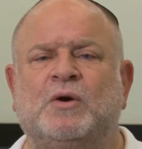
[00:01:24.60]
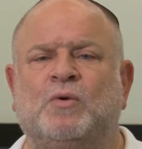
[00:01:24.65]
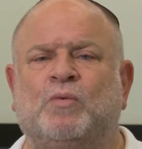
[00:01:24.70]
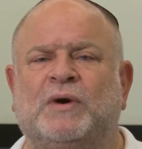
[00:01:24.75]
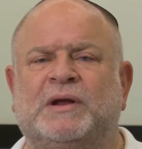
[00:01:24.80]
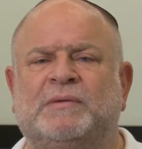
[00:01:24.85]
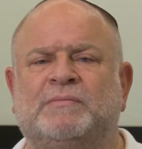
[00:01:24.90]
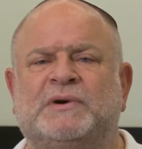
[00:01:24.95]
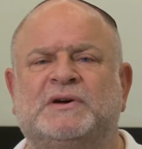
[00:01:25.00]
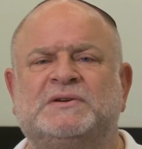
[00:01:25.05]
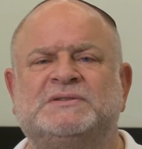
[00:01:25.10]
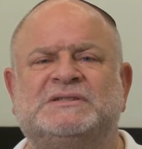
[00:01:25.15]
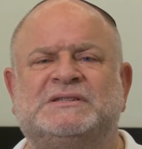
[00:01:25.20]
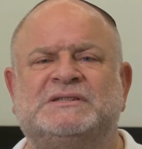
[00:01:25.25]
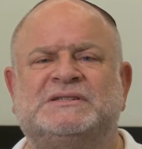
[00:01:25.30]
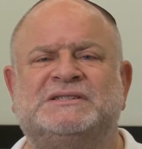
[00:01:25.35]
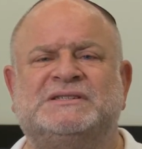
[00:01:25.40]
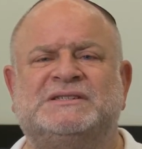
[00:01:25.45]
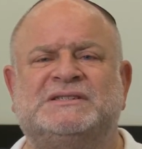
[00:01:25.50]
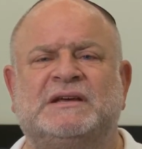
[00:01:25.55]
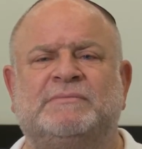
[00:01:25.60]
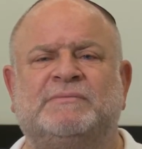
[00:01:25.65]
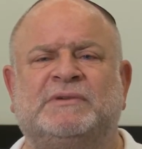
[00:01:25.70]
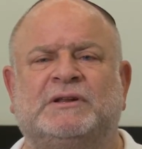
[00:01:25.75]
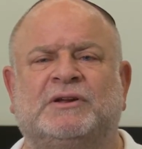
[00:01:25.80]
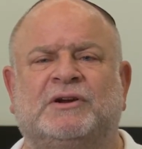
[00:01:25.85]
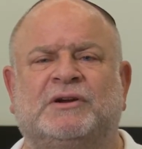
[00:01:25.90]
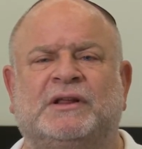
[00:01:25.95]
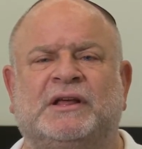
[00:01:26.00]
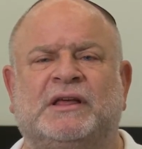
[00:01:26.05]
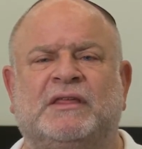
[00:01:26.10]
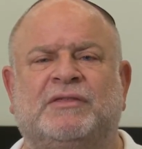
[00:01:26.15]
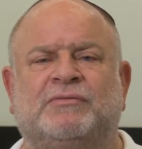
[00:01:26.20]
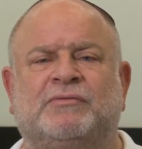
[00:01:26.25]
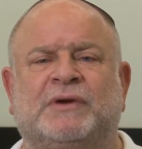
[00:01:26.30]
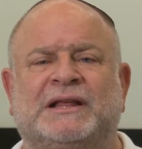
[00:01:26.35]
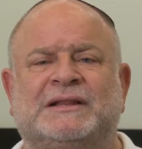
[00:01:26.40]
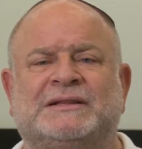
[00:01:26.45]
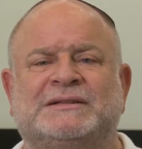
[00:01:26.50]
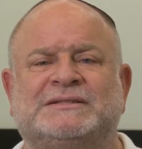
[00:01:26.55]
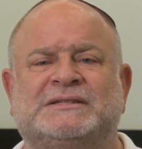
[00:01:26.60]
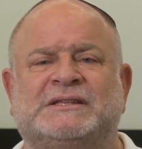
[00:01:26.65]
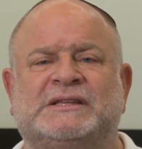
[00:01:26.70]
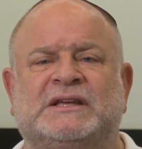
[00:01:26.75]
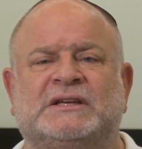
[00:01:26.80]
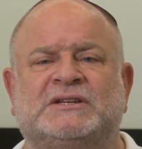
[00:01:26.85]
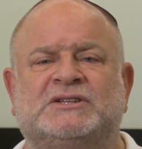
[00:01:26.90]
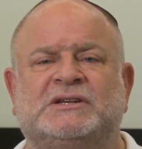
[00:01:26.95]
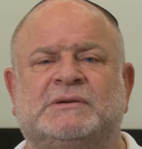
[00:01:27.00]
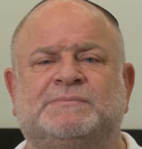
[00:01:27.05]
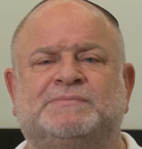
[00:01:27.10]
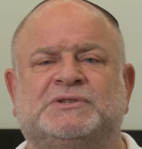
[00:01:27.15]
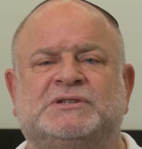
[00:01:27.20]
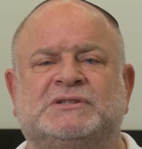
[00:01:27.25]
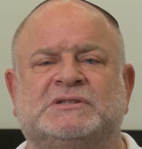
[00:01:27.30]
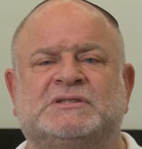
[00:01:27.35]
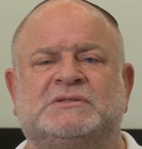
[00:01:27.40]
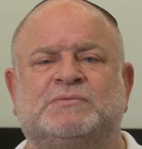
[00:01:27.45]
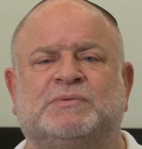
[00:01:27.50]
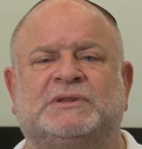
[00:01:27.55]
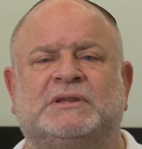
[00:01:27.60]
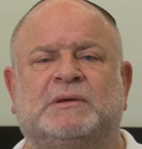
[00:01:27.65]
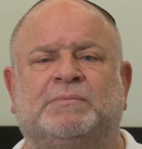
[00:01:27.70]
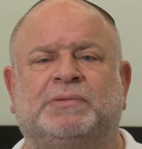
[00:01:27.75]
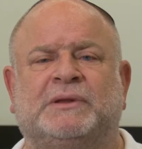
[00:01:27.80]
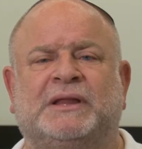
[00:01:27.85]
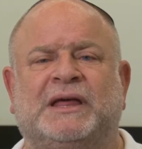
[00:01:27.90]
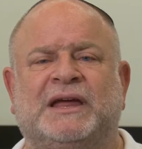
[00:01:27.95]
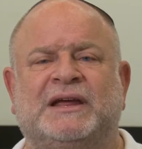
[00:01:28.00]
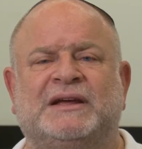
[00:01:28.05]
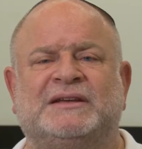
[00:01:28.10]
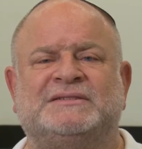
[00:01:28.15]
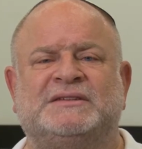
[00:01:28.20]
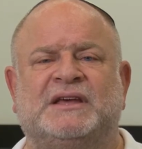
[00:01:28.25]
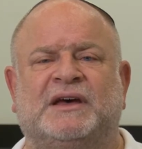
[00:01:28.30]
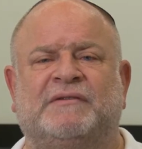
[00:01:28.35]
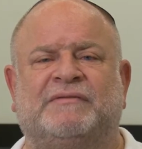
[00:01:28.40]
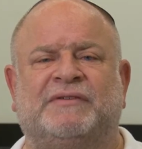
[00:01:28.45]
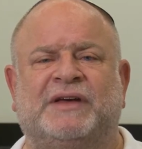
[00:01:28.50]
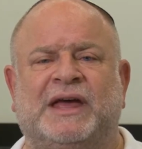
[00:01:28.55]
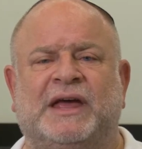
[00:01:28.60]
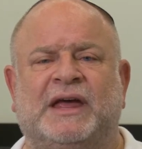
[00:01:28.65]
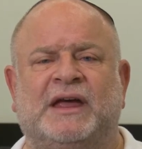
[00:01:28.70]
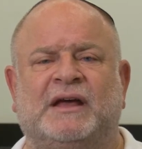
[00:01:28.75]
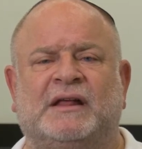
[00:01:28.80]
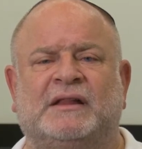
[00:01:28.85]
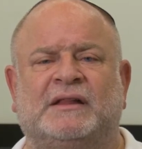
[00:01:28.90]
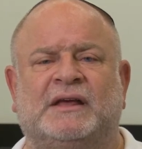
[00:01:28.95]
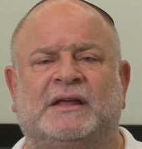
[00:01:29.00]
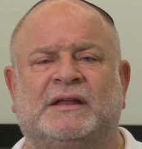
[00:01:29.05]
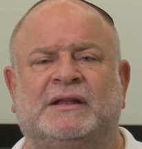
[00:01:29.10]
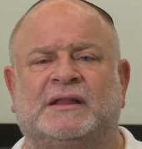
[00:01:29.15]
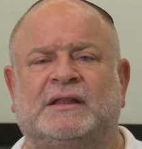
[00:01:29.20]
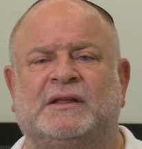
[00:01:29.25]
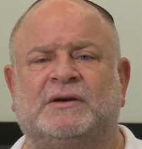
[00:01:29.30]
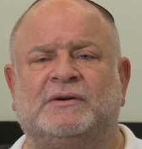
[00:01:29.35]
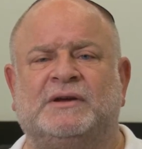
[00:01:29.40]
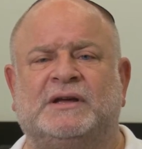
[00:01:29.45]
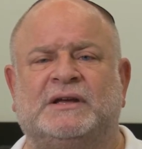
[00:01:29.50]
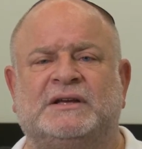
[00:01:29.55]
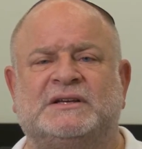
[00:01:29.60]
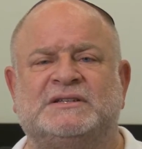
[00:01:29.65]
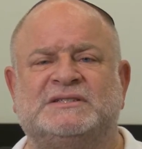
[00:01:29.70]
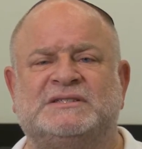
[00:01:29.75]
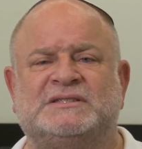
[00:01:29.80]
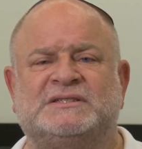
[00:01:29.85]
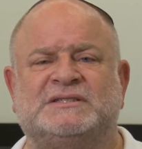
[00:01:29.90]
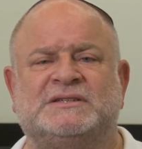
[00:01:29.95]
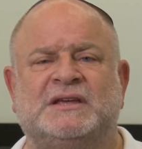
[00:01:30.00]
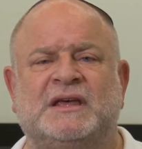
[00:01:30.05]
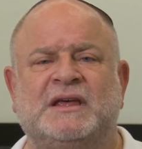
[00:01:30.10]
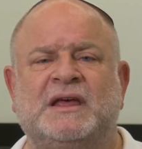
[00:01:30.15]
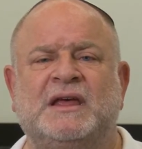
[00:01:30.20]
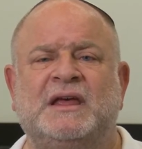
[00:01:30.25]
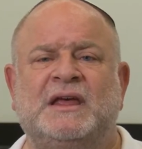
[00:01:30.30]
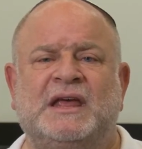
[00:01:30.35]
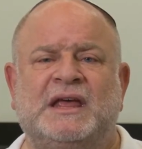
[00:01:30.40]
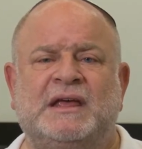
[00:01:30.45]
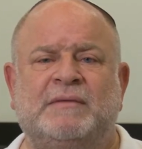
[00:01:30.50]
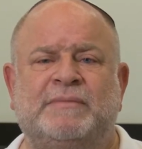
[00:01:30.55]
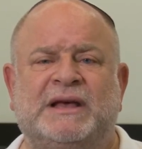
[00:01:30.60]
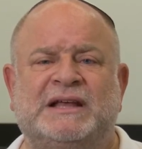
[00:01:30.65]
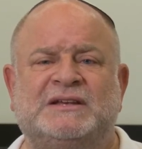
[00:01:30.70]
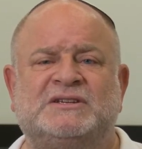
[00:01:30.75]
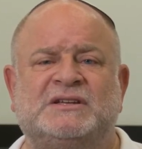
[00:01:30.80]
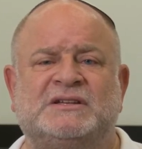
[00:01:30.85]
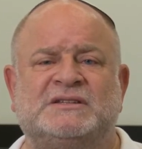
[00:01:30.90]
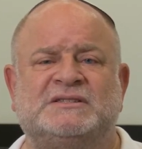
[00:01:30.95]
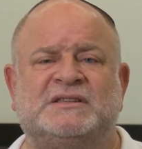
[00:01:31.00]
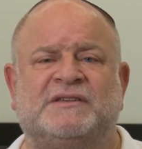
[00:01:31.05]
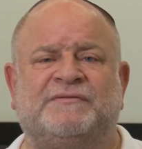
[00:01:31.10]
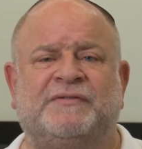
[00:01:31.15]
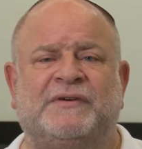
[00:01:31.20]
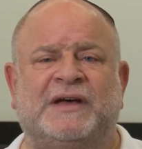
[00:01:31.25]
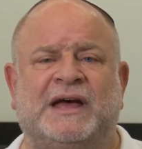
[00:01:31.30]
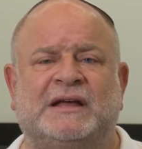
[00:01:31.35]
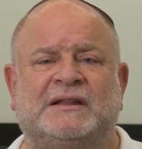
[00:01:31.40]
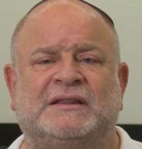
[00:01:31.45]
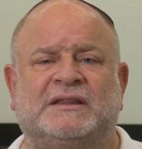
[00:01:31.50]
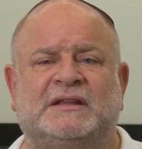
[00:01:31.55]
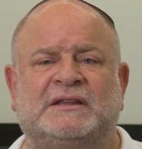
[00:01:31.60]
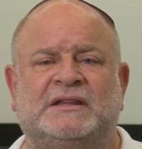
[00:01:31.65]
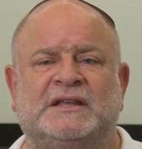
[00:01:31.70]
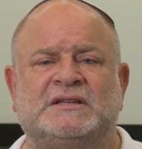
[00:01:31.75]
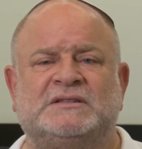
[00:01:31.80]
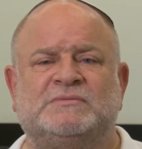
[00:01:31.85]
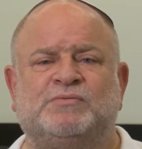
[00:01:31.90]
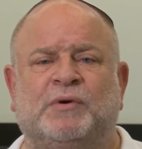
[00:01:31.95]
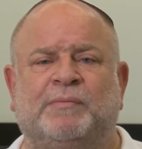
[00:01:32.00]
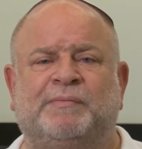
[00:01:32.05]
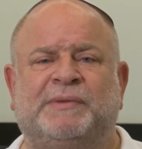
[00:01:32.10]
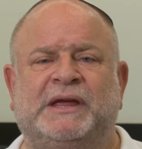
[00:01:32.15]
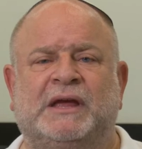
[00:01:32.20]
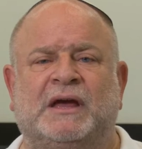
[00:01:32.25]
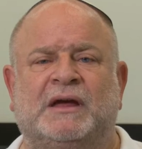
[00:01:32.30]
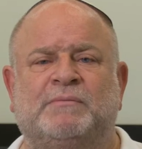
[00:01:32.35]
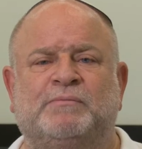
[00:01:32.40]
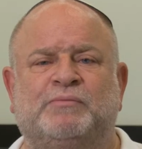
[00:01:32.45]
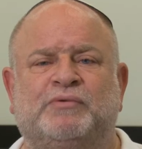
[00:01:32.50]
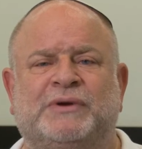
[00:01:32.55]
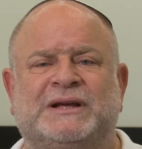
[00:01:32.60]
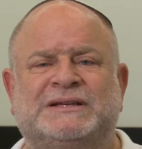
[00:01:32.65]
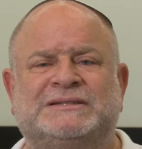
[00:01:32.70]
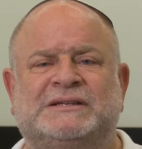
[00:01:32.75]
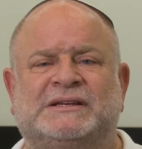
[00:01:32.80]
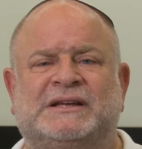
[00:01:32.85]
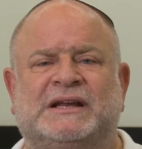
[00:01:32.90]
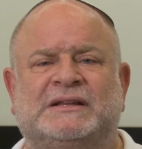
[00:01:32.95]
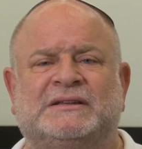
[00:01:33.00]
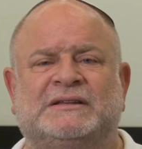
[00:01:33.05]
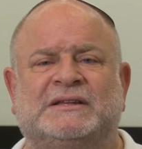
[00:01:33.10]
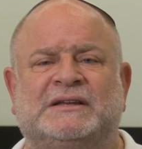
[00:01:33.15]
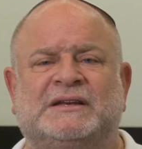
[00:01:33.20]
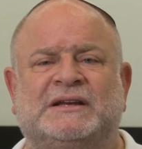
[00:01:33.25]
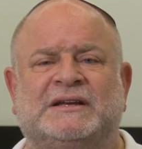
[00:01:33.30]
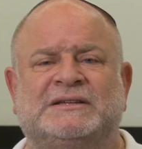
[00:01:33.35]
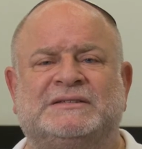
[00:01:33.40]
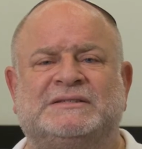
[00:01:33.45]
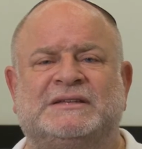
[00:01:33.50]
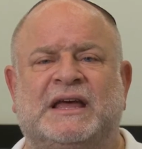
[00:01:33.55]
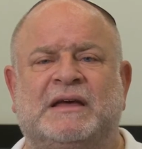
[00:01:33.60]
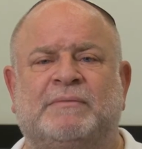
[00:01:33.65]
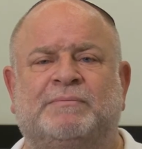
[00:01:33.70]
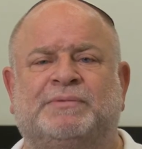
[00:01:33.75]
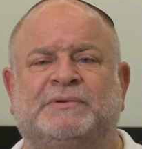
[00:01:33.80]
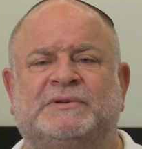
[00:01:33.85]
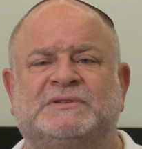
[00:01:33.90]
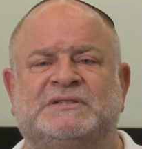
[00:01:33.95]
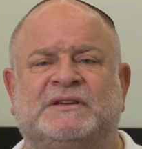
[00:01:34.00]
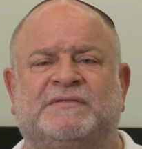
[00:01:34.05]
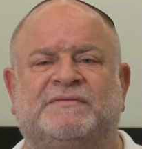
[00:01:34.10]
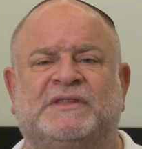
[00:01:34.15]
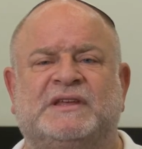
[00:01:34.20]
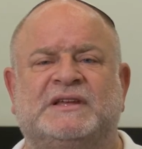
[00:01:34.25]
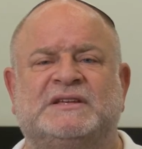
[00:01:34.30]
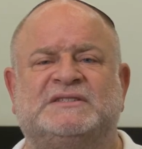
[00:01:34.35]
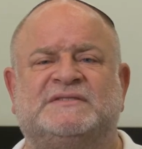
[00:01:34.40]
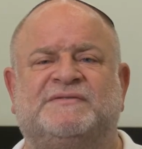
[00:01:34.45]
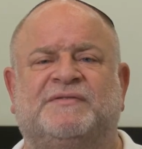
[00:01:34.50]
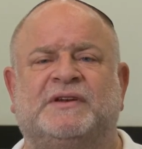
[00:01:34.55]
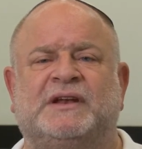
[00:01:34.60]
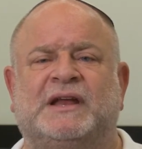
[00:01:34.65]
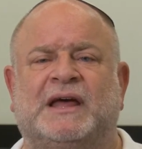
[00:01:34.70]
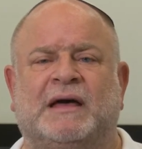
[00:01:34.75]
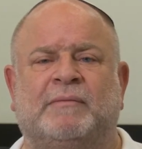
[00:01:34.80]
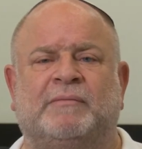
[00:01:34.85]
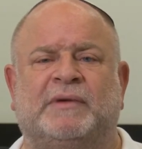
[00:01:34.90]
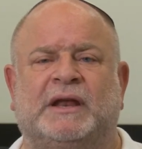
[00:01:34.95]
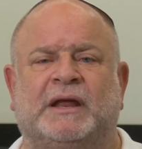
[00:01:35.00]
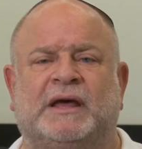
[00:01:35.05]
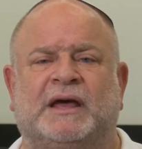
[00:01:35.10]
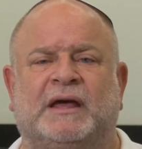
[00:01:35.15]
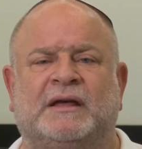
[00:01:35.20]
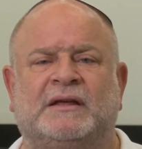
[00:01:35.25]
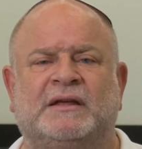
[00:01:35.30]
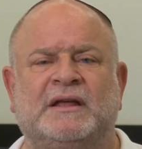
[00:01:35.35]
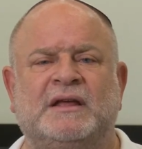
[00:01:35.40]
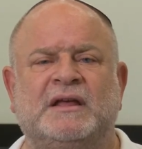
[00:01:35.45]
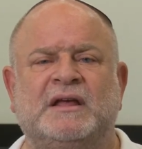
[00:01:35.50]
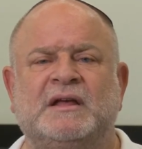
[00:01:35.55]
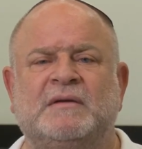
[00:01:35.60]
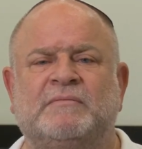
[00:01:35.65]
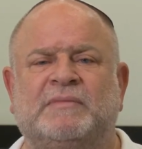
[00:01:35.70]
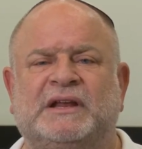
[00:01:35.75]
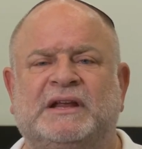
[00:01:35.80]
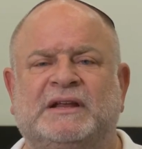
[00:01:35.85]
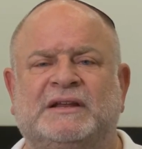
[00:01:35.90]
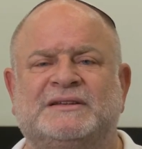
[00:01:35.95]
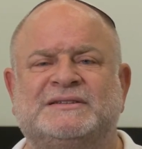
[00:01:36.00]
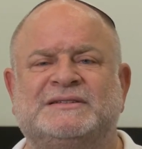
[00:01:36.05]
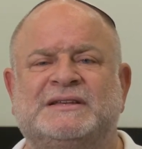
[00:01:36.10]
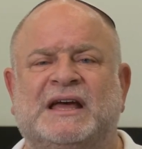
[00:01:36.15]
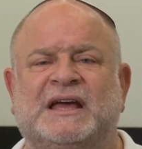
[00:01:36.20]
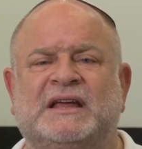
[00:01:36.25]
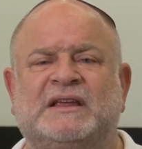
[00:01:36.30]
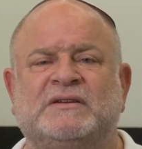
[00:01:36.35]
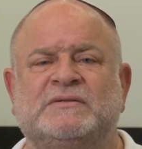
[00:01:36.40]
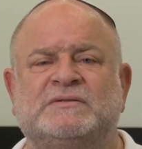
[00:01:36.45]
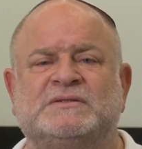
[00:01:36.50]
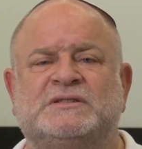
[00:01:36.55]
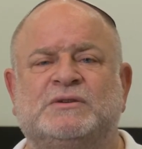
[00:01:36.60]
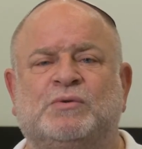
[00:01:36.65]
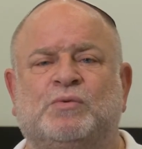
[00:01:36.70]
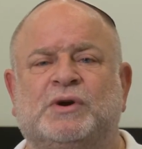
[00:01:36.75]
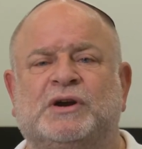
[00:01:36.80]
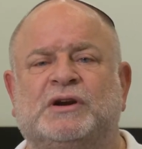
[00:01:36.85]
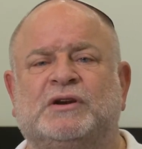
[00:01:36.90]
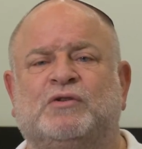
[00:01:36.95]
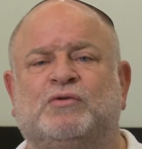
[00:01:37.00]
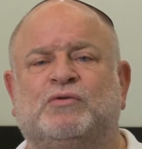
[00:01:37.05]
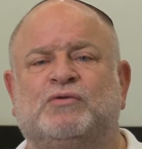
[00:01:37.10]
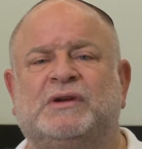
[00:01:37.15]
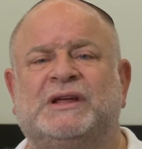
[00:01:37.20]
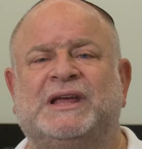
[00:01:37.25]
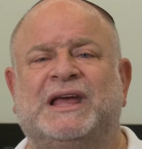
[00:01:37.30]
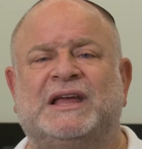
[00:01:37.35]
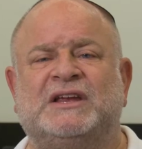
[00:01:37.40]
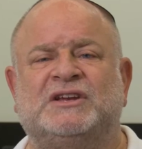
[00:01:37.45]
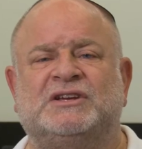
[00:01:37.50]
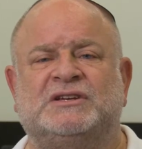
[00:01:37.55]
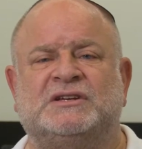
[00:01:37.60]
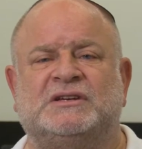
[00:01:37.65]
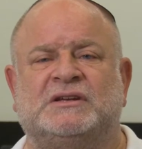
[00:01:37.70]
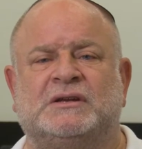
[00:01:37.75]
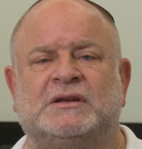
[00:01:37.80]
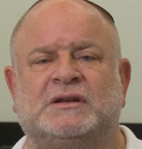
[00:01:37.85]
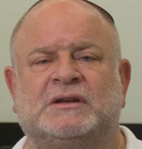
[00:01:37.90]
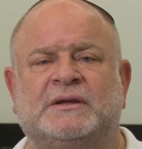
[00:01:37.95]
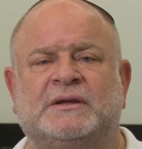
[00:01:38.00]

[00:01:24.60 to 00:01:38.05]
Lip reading: When Moses similarly threatens the Egyptians with the plagues of hail and locusts, he mentions the fact that these will be unprecedented examples of these phenomena, but he does not use the word creation.